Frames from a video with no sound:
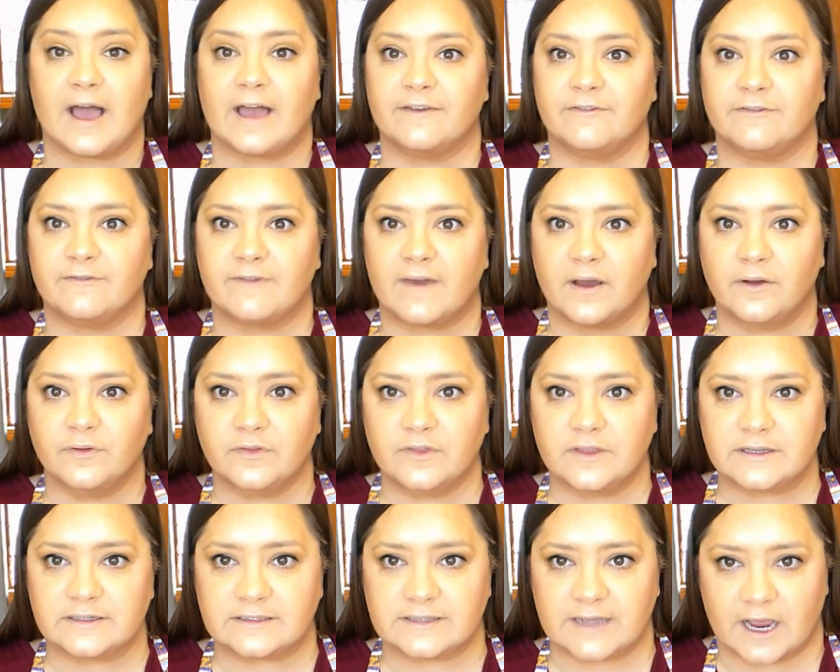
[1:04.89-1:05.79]
I found
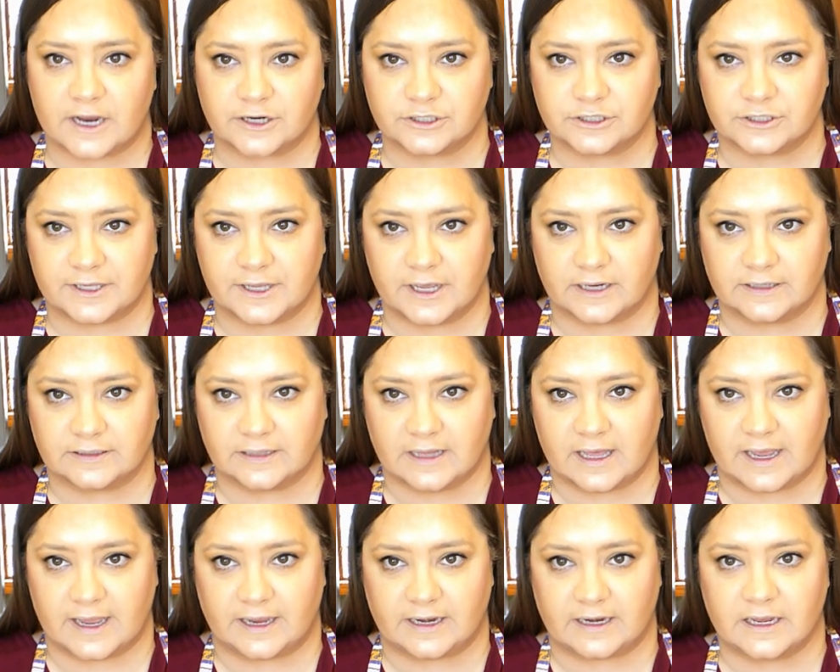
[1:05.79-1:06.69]
this actually
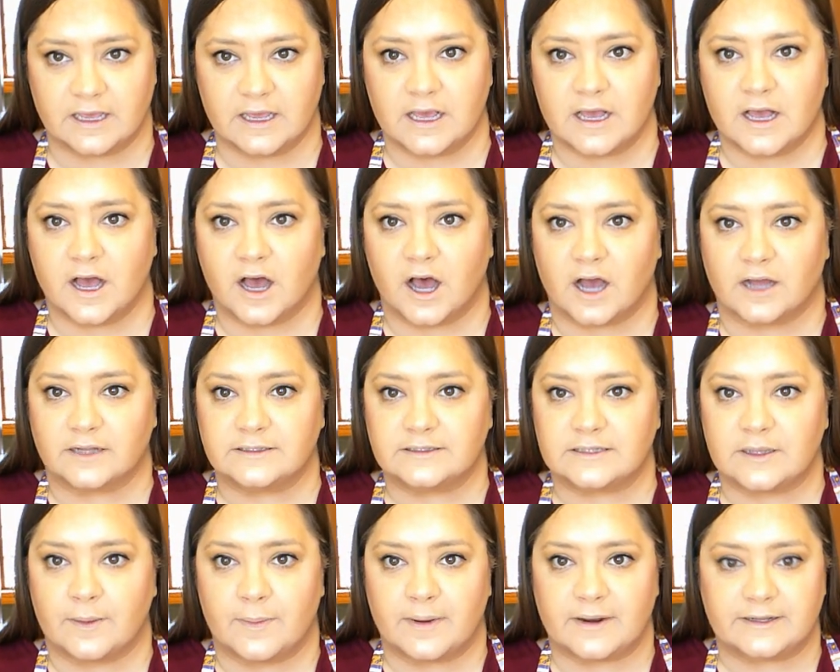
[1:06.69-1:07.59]
online on
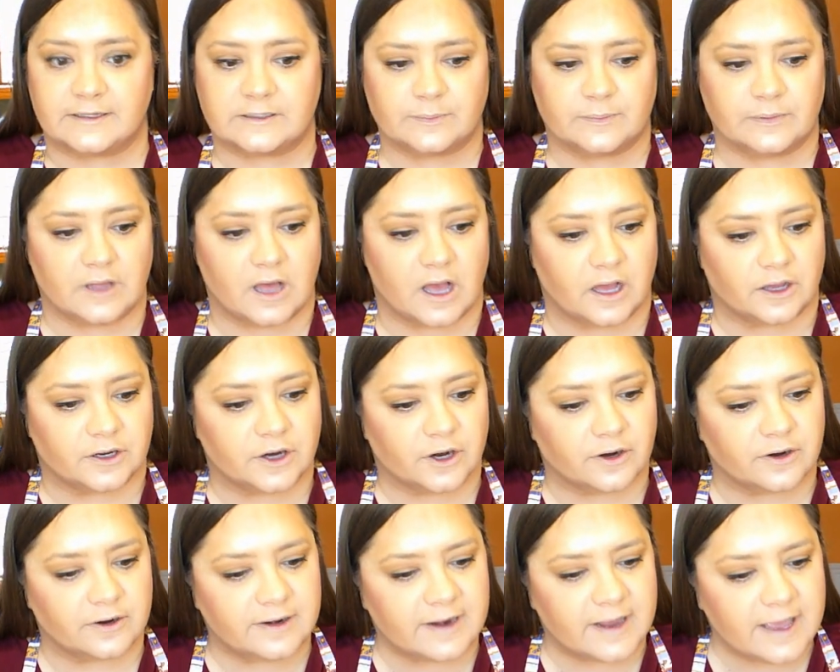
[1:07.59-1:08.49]
somebody's blog.
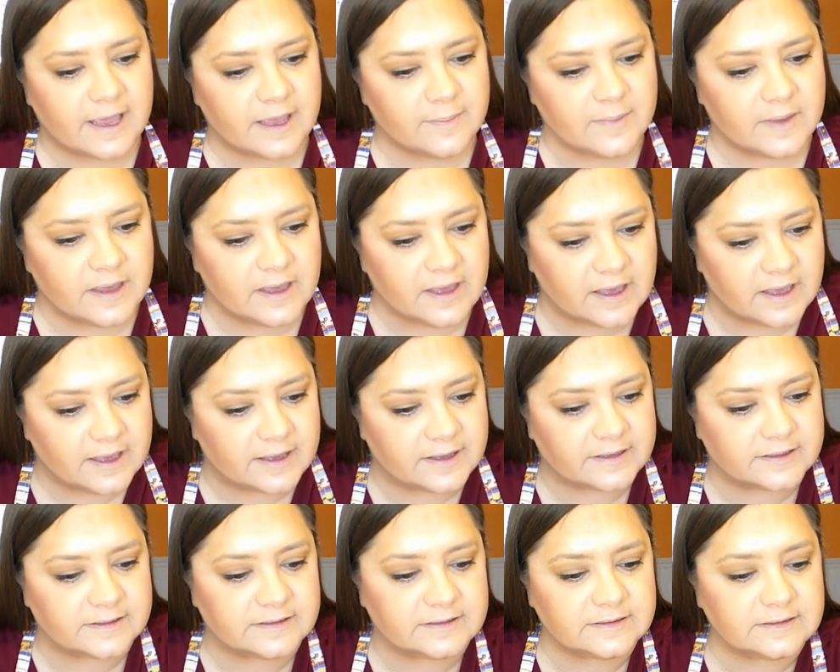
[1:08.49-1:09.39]
Her name
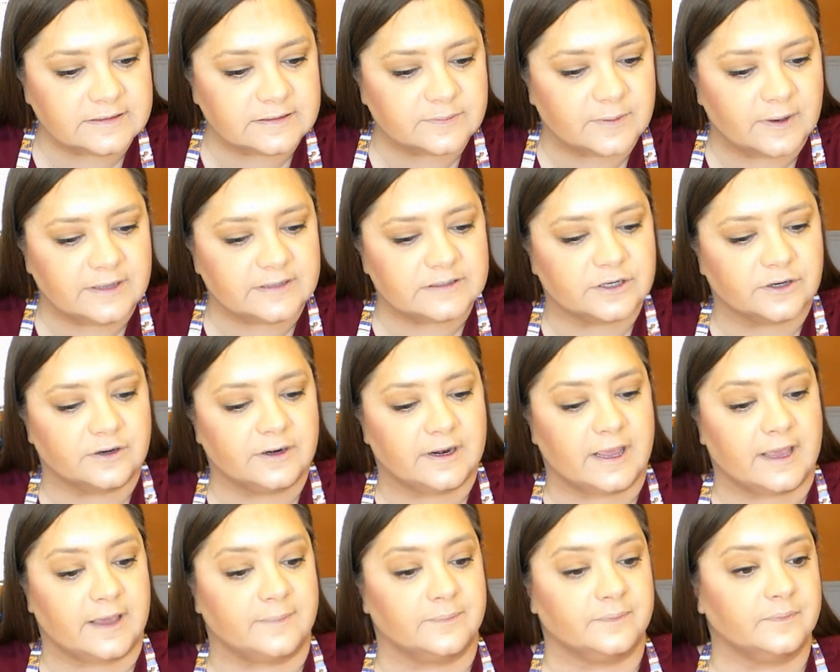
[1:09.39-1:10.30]
is, what is her
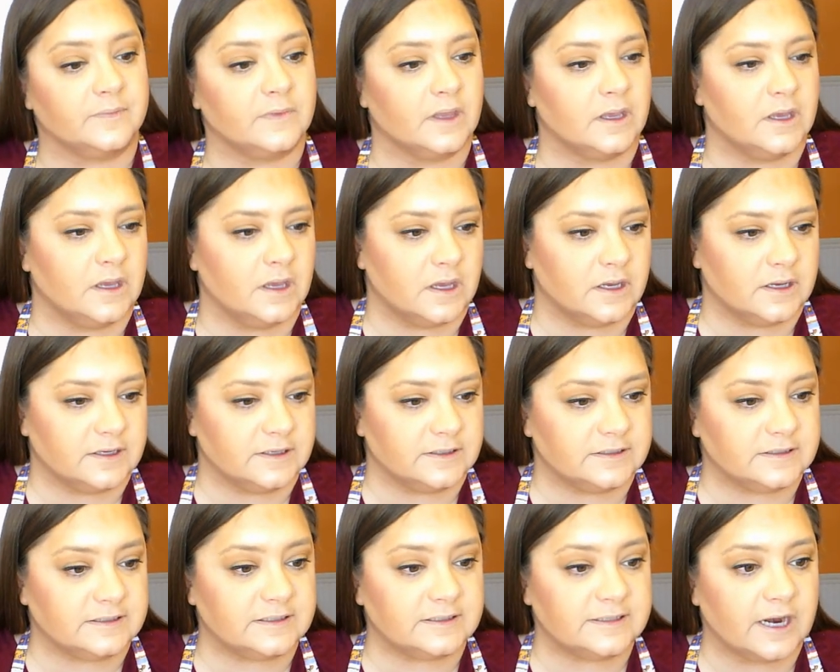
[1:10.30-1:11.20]
name?
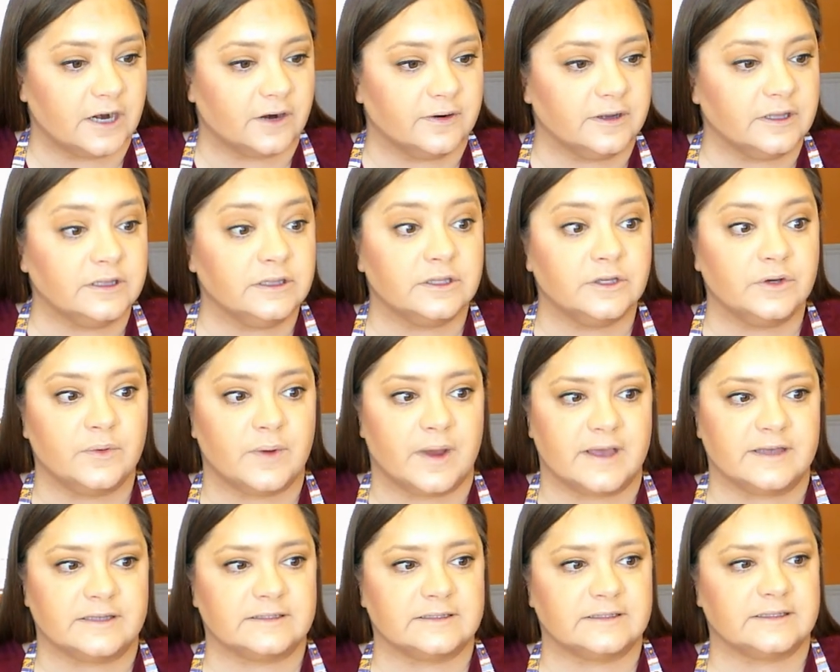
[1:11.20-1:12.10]
Sarah
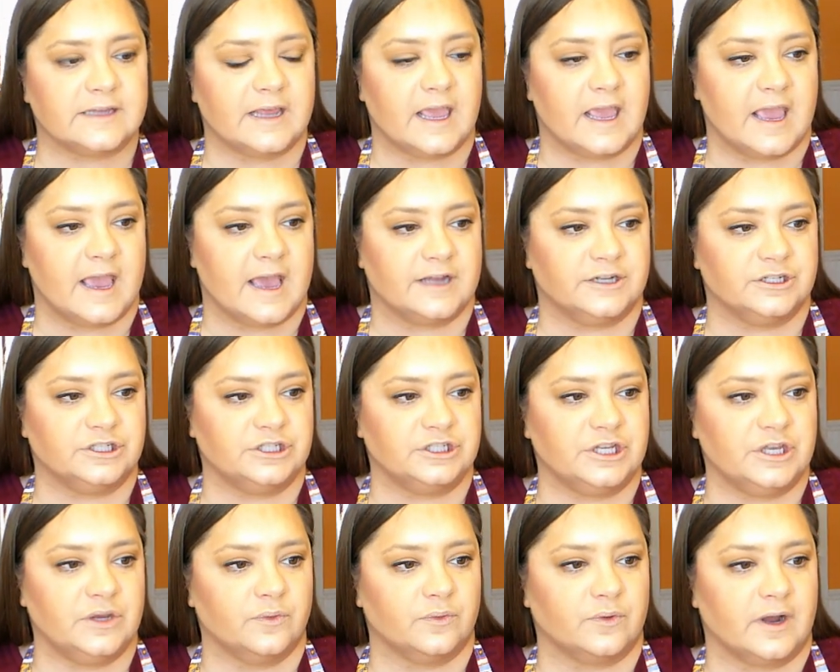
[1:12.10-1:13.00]
Lewis, and
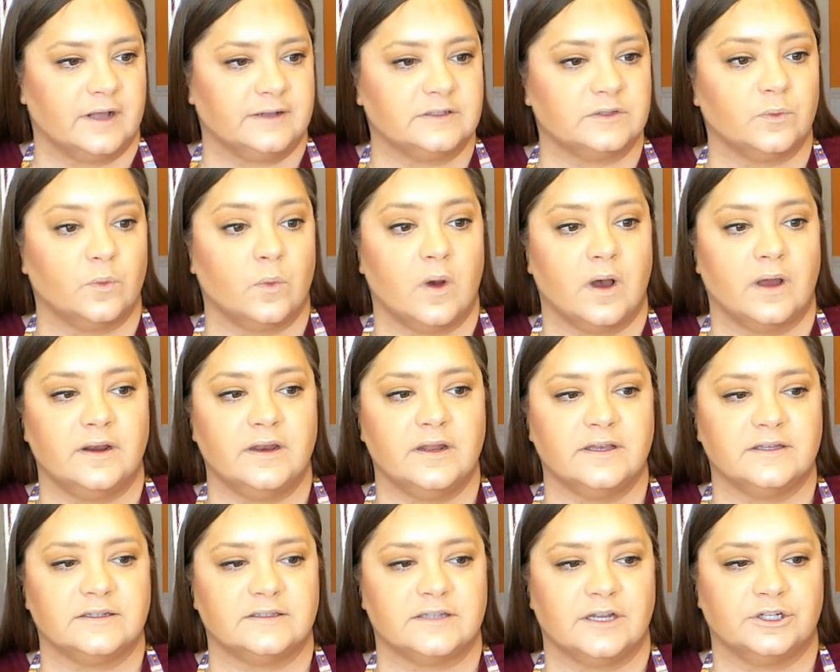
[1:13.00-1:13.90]
she runs One
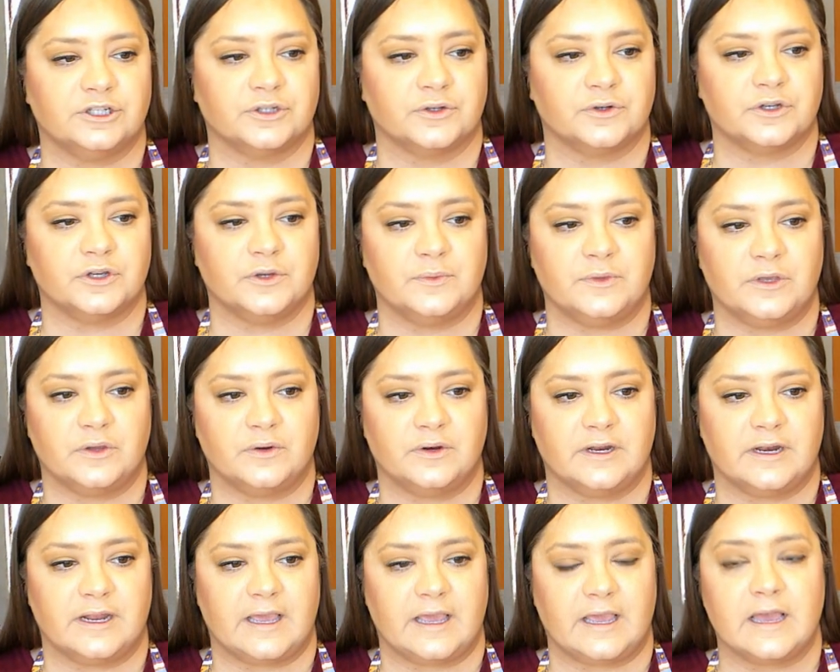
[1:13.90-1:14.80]
Essential
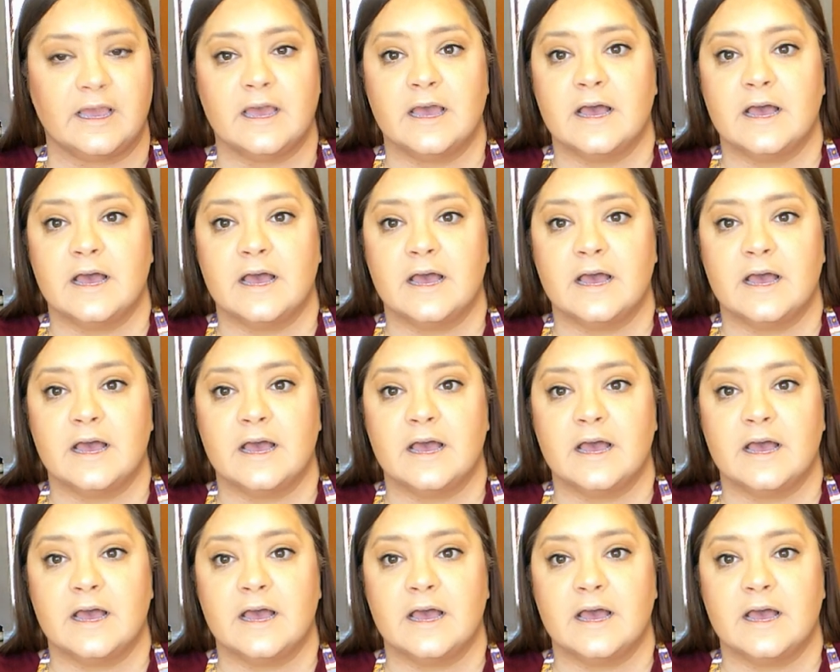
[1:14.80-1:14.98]
Community.